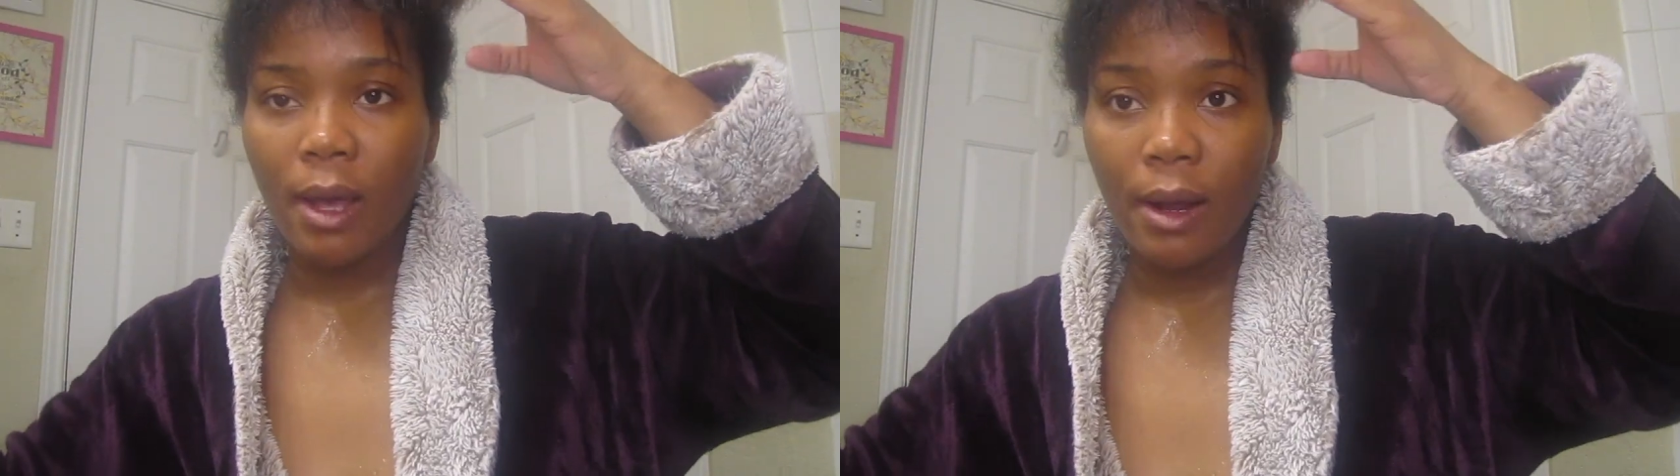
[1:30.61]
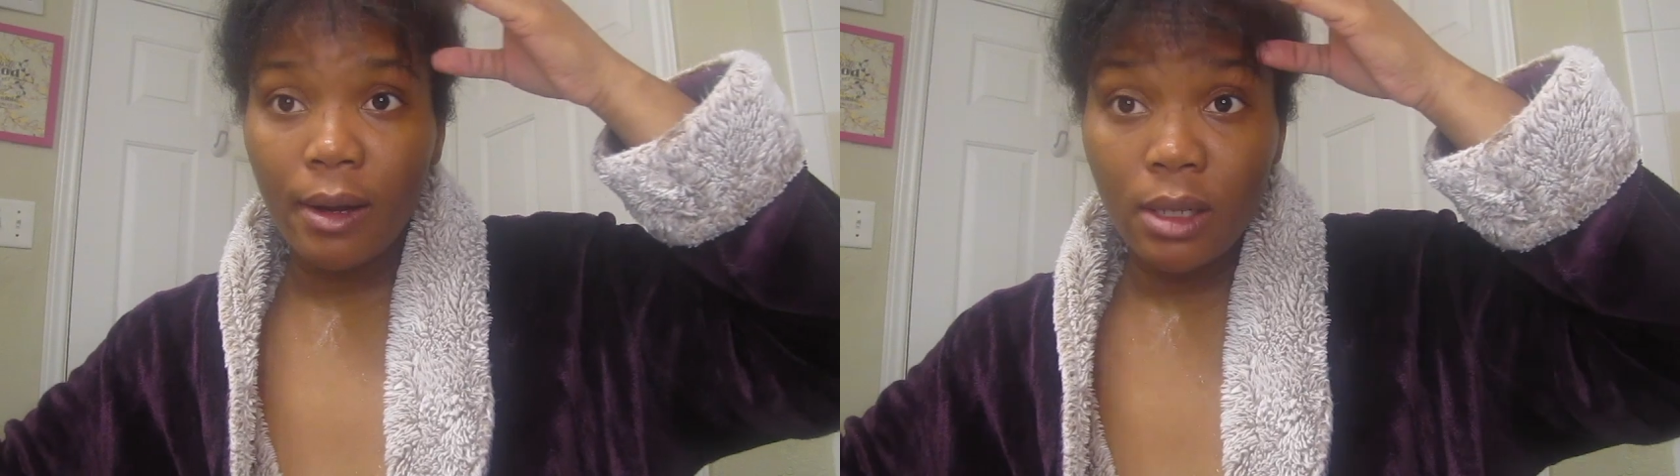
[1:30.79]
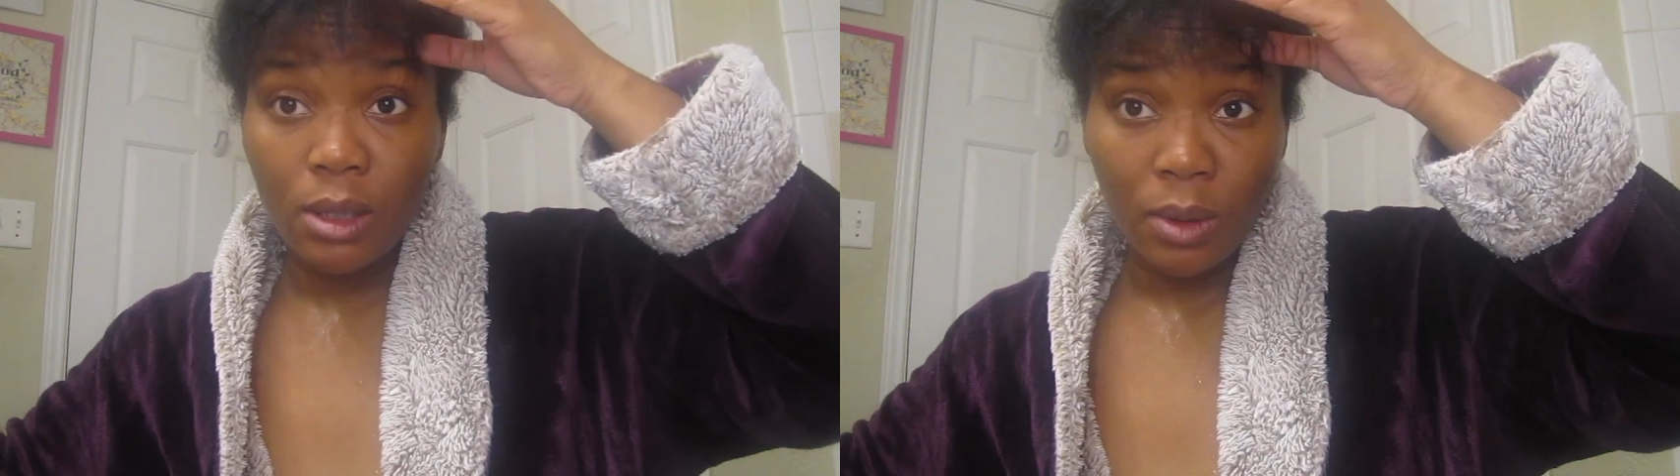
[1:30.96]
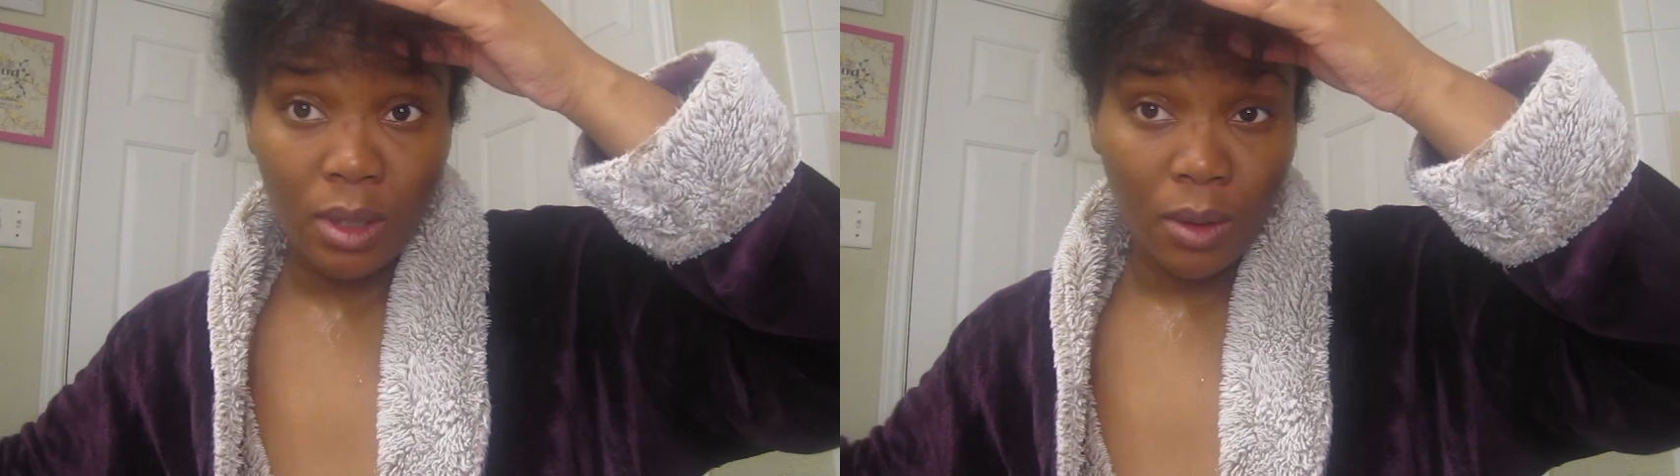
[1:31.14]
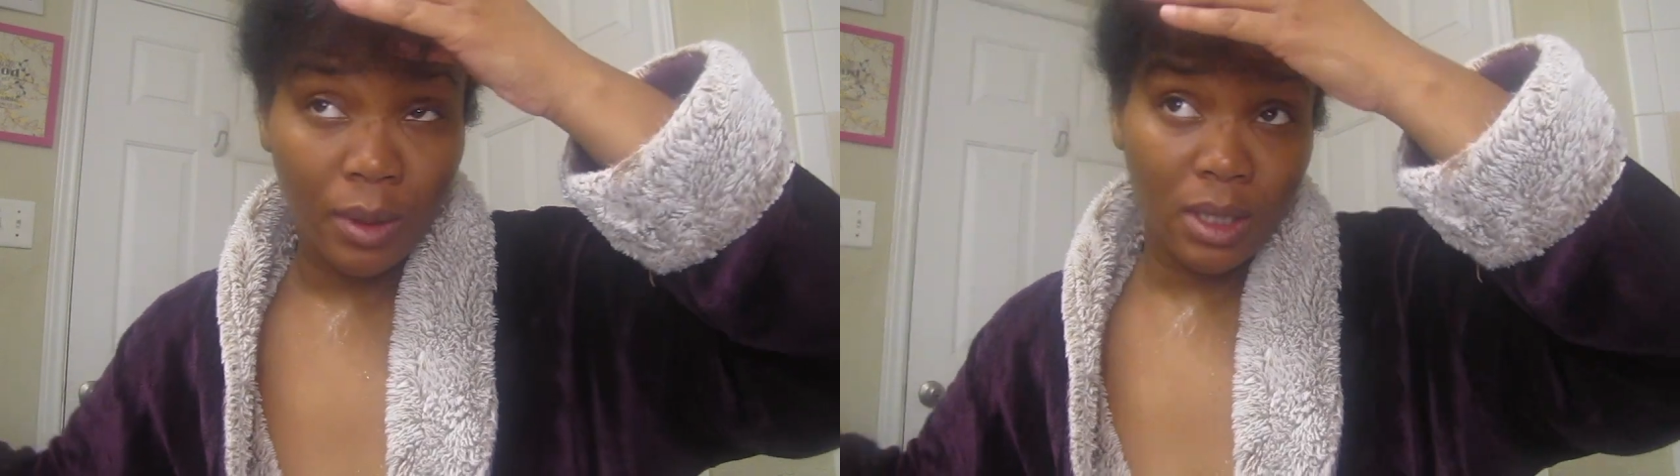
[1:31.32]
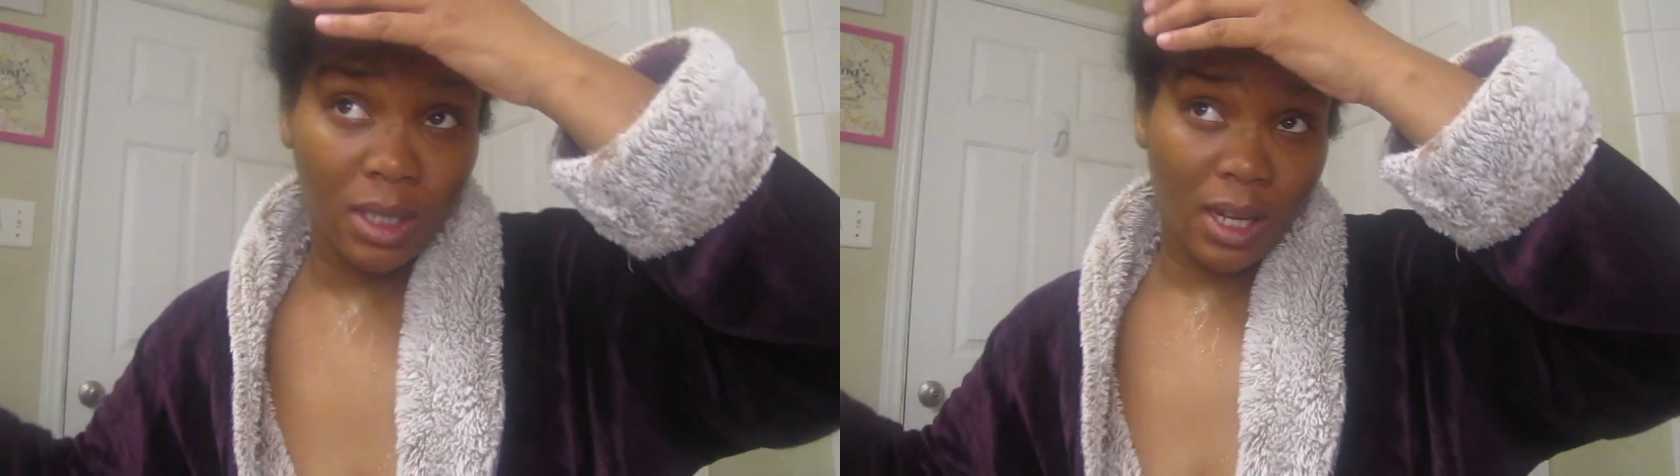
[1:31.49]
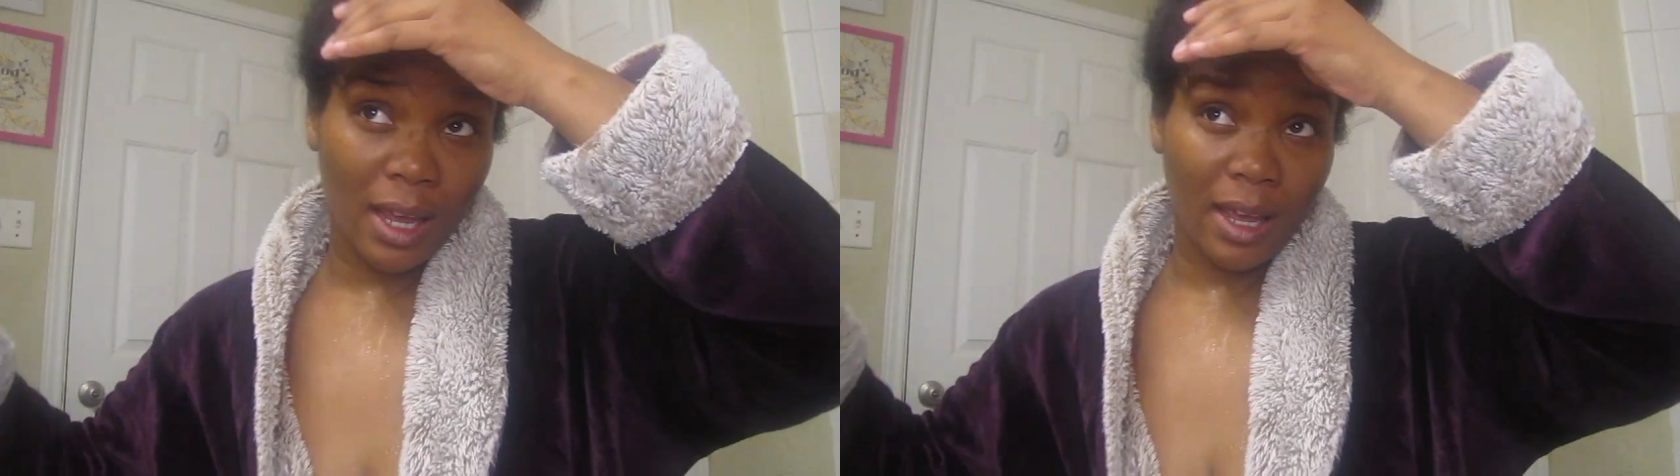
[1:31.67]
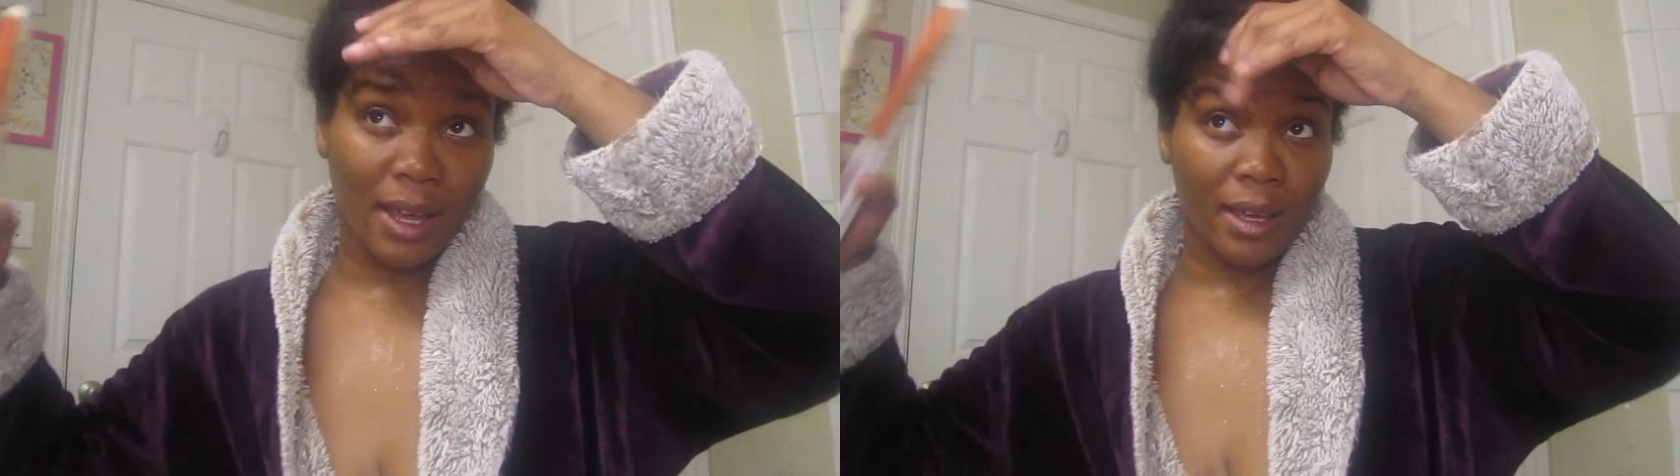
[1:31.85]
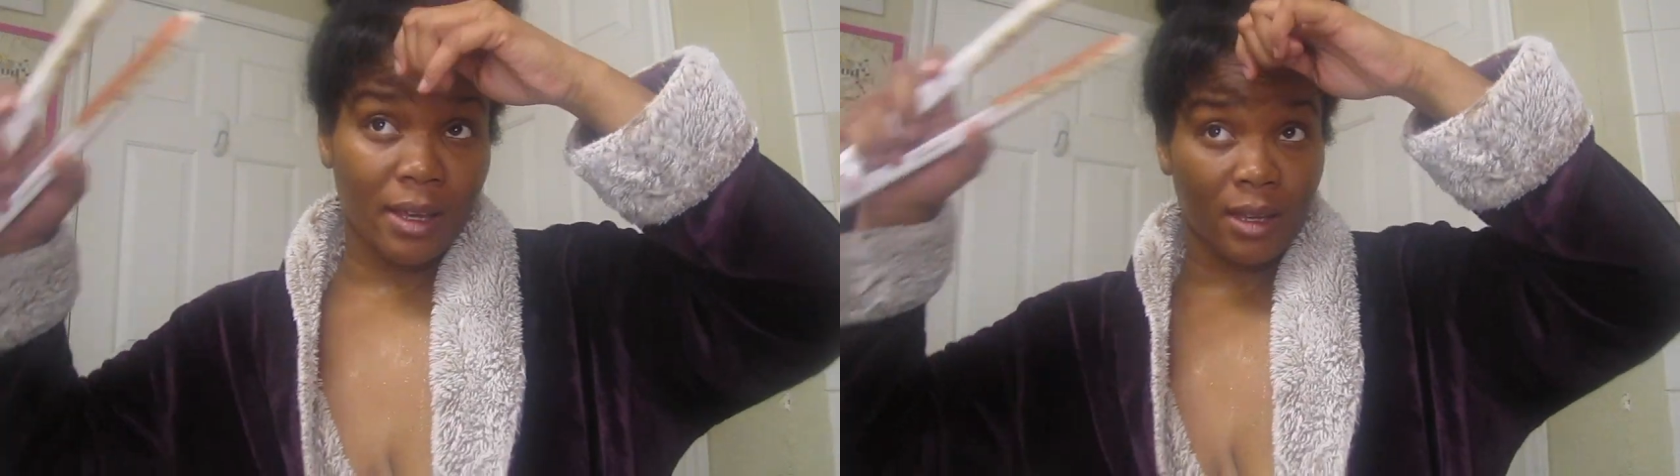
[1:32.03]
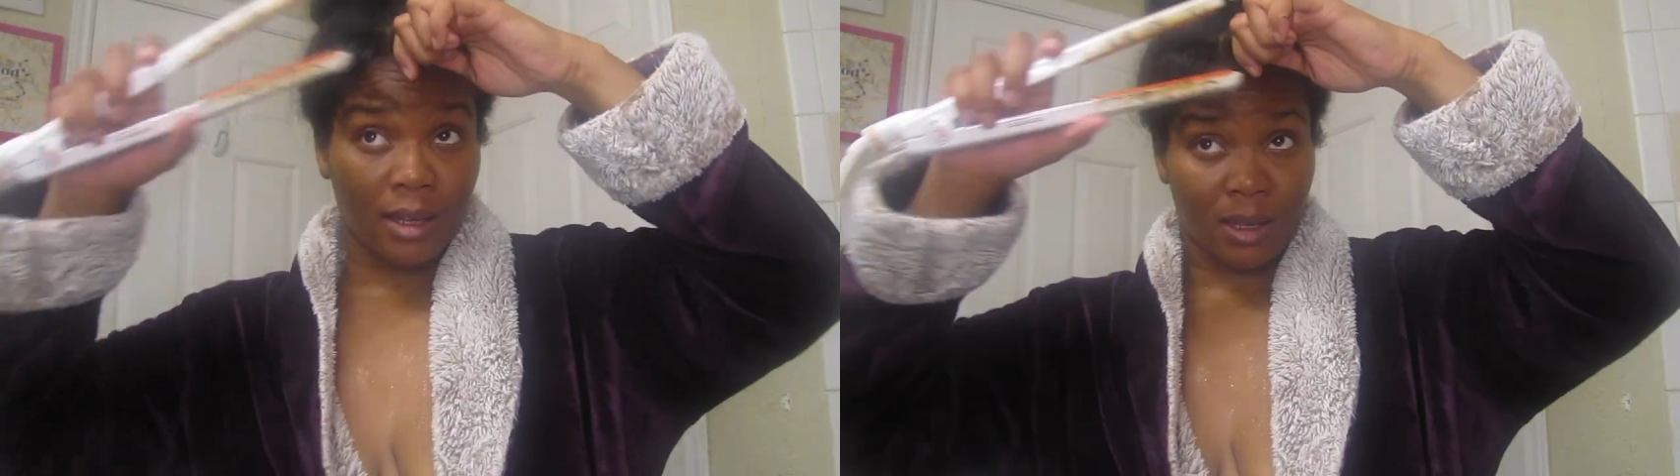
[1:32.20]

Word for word: errands really quick today